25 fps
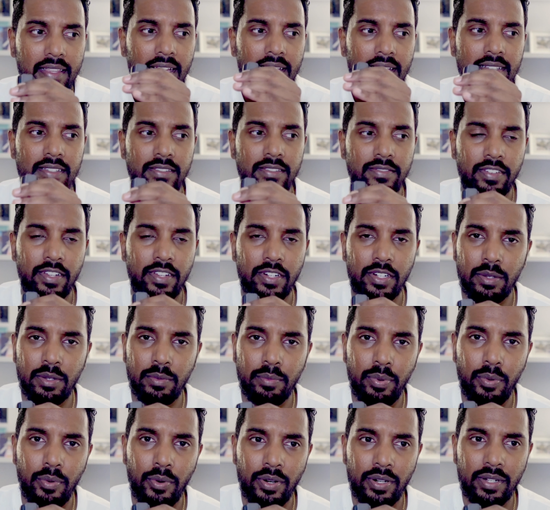that's very
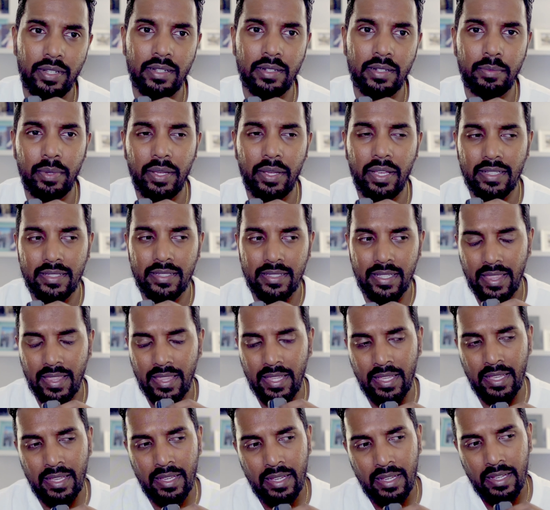important because I
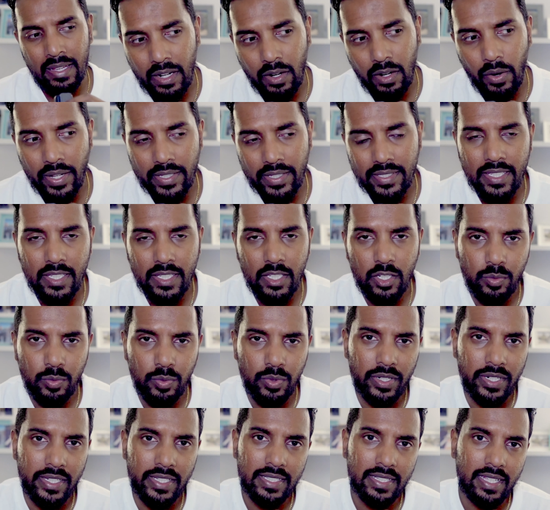think, I see
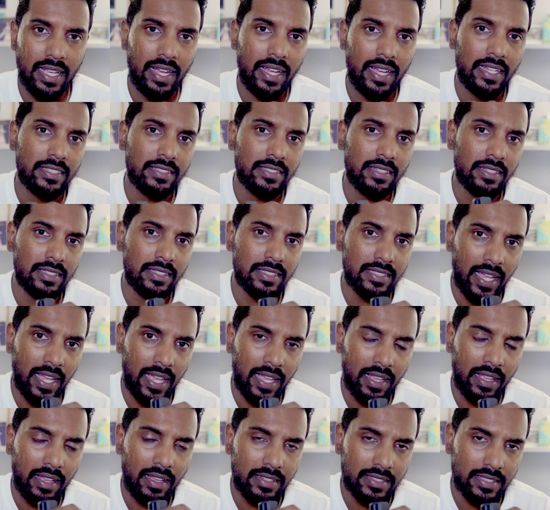Uber Eats guys on
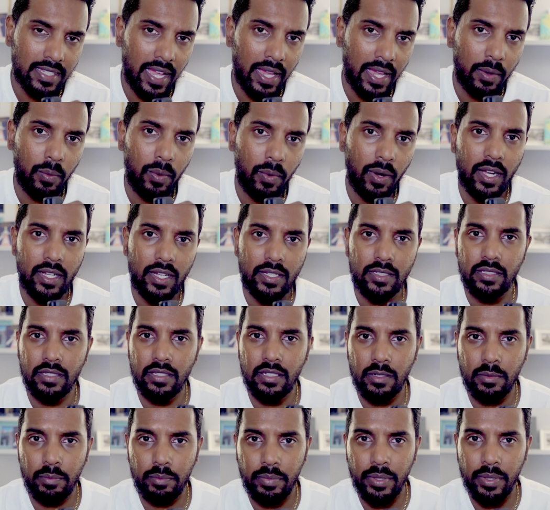sidewalks
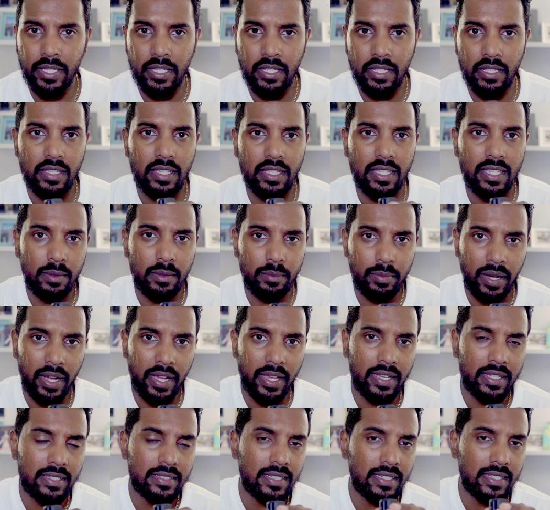with their big
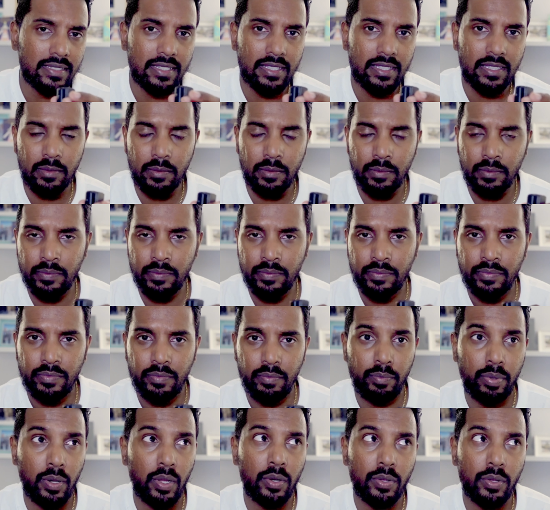e-bikes. I see them
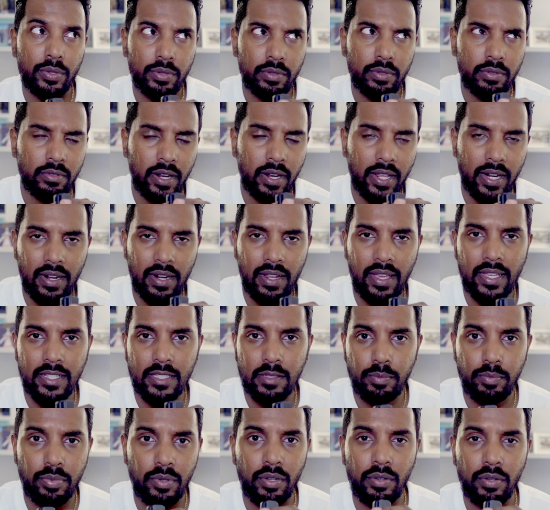blow through red
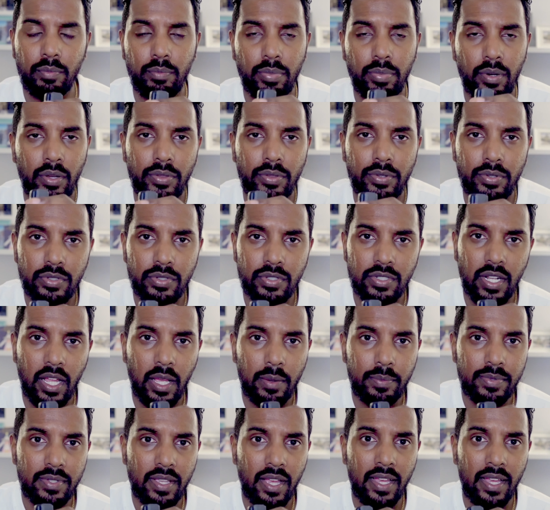lights, blow through
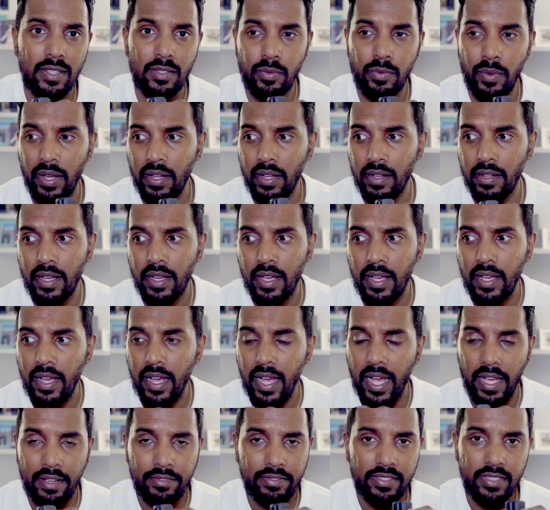stop signs, while
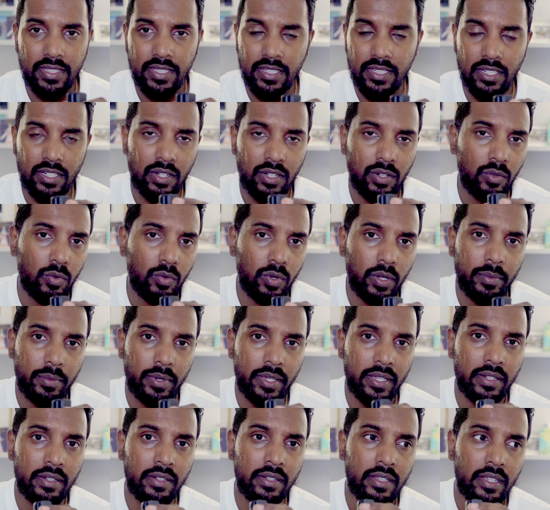I've seen,
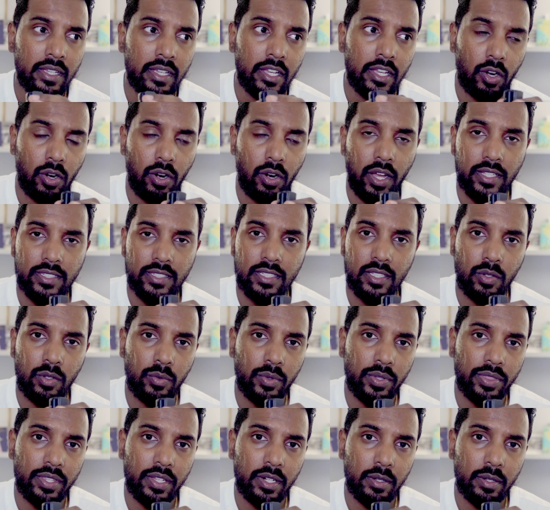women crossing
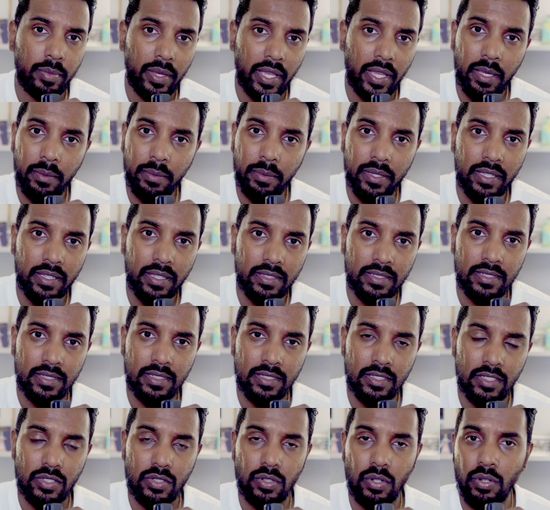with their babies
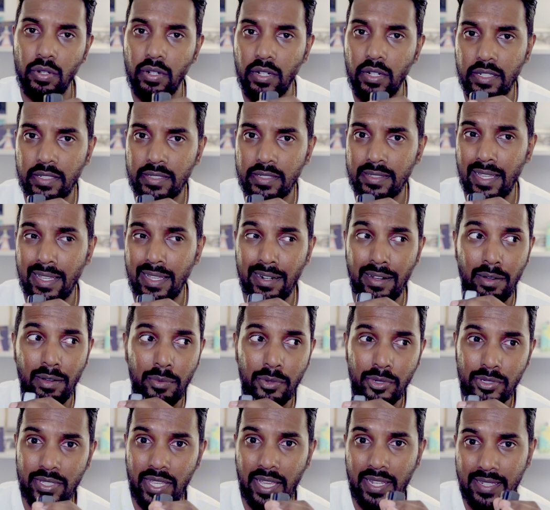in strollers and
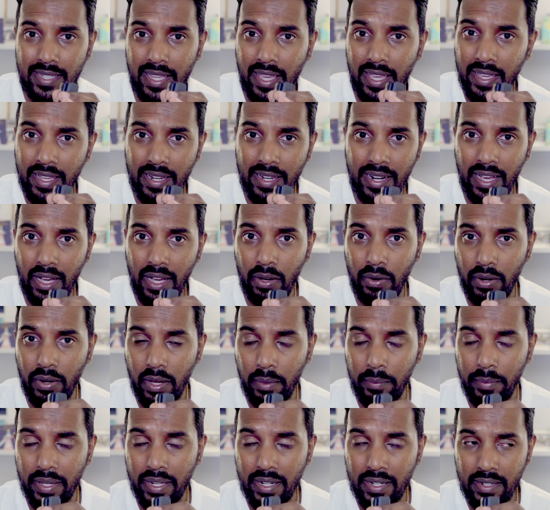almost get taken out.
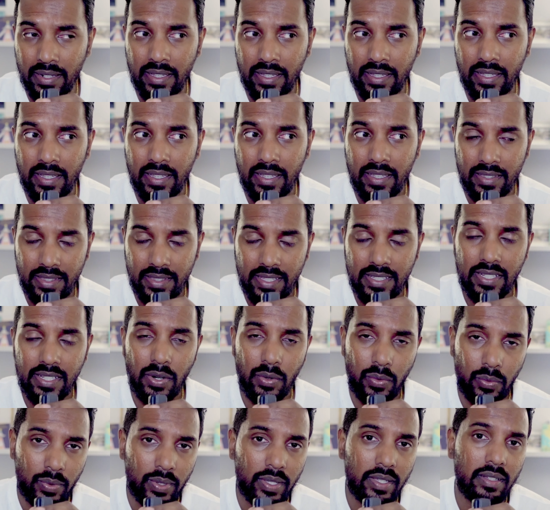I mean, these
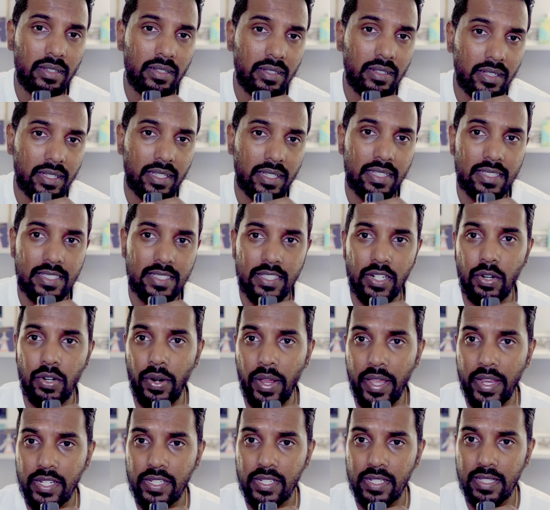are real
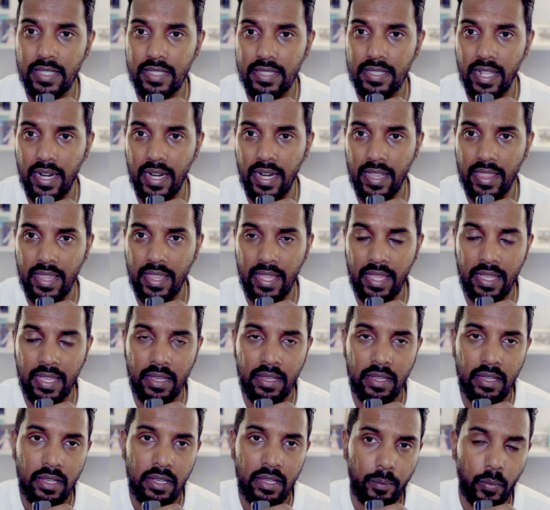considerations that I think
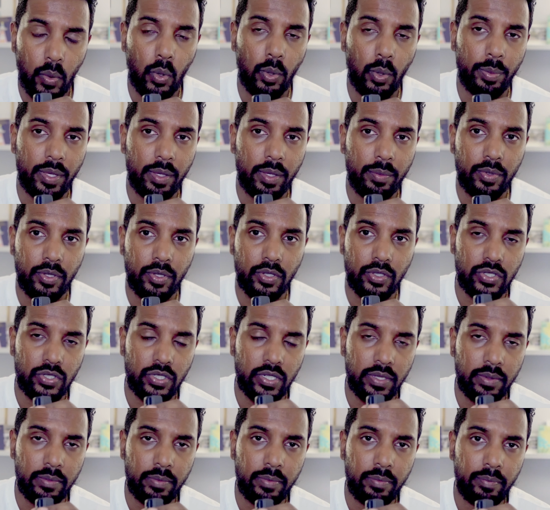more people
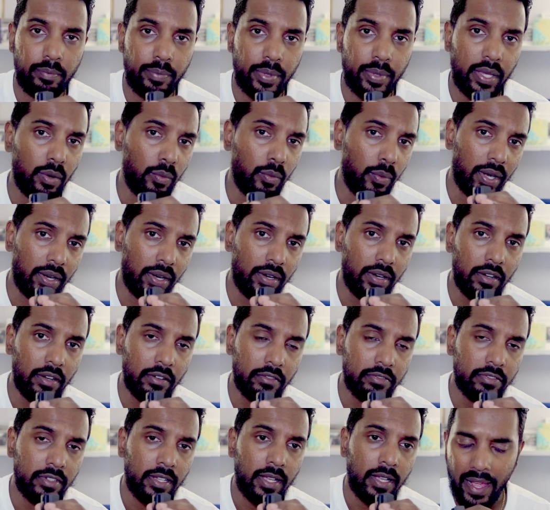should be aware
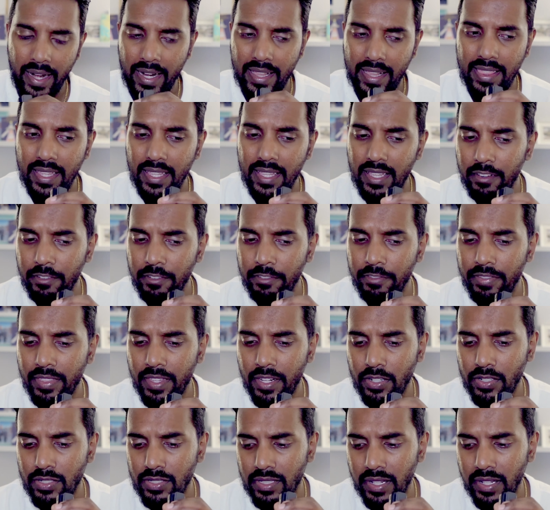of. And I think if
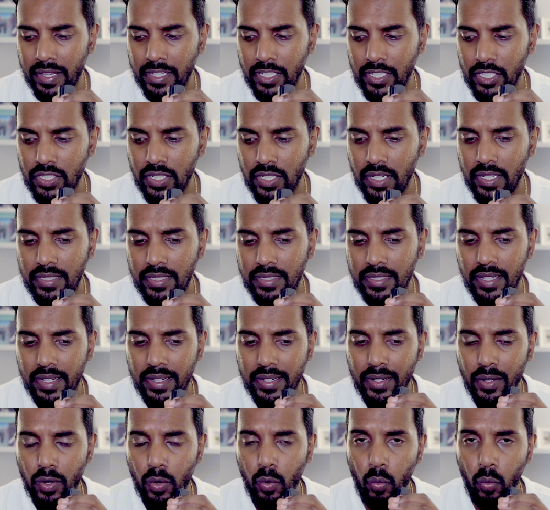there's like just
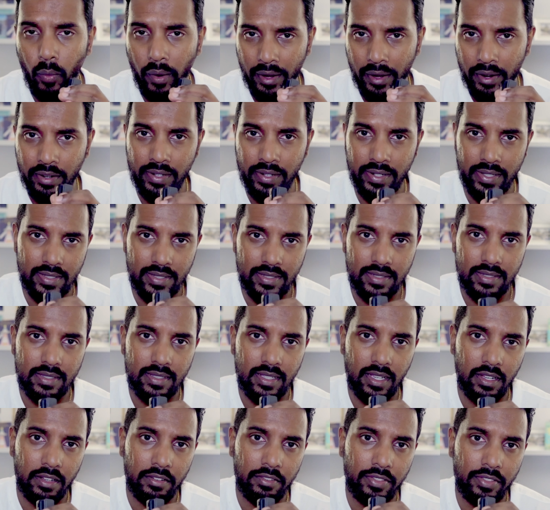an awareness
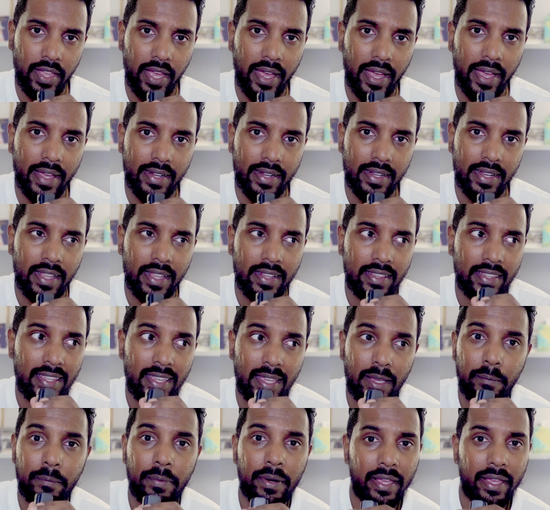of that and the
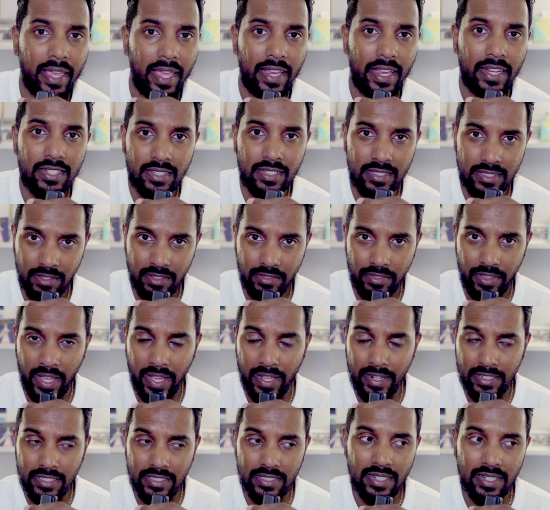implications of
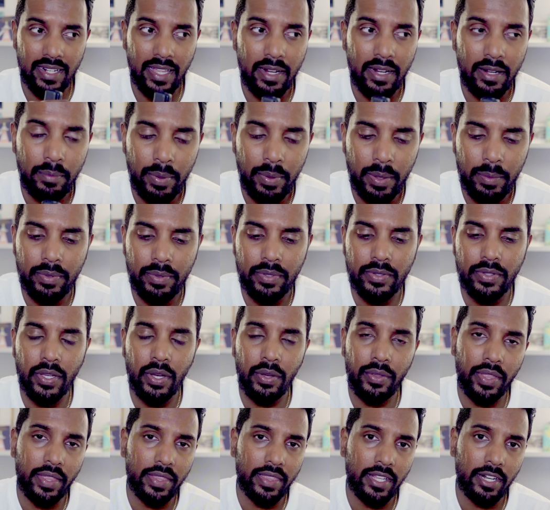that, and just letting people
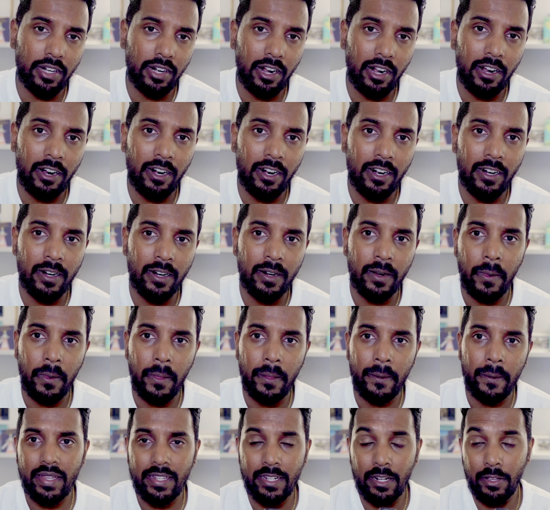know that there are
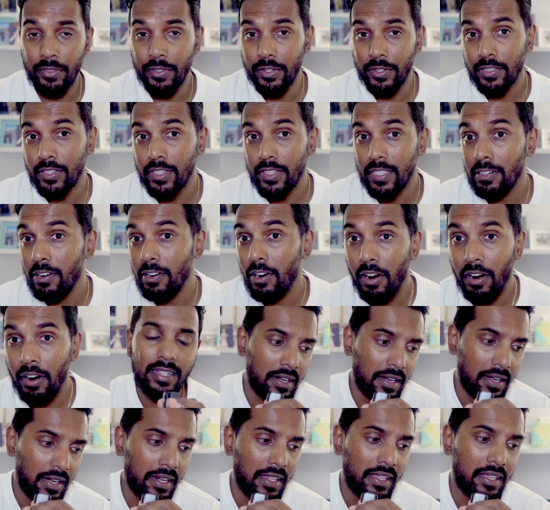
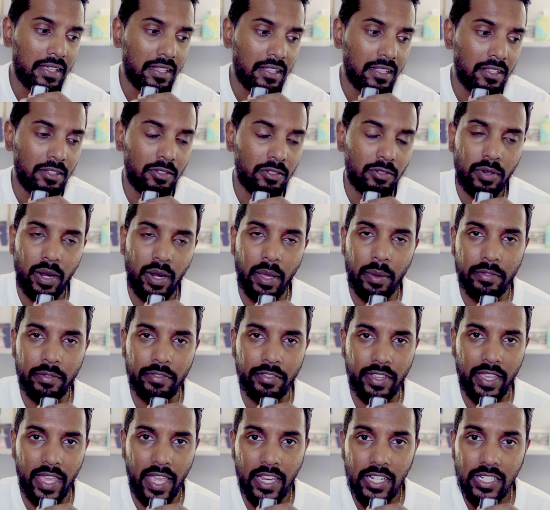legal
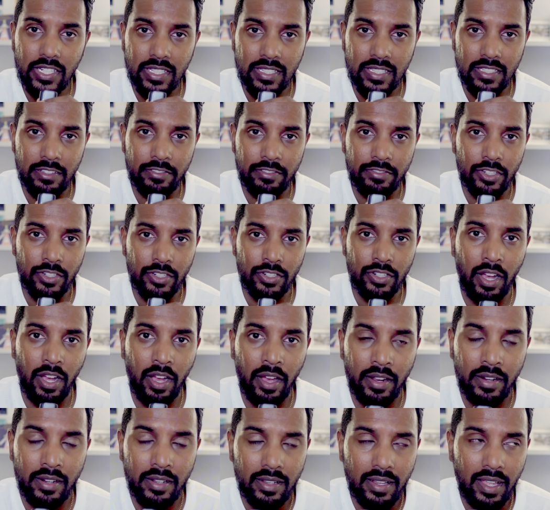ramifications if you're
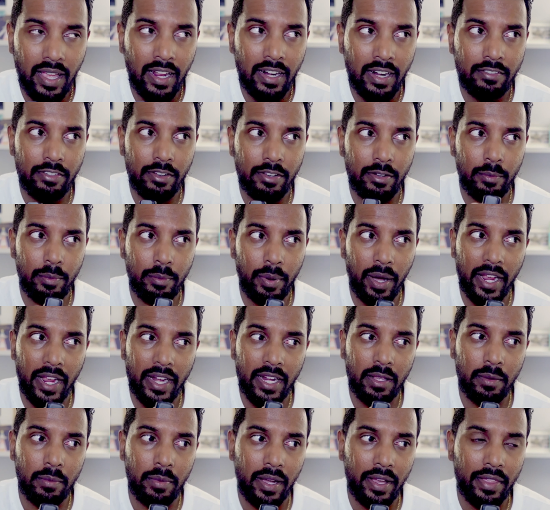not kind of
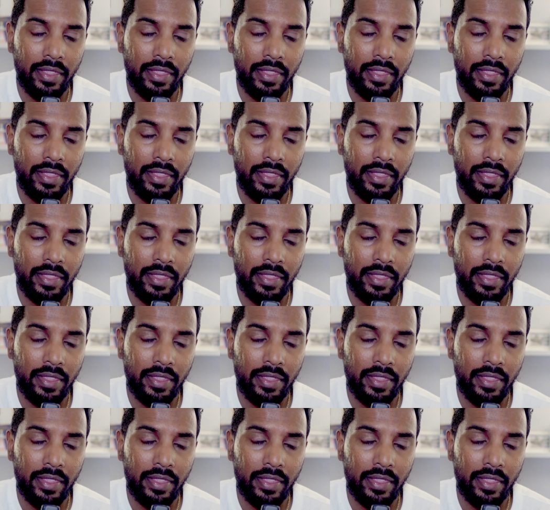abiding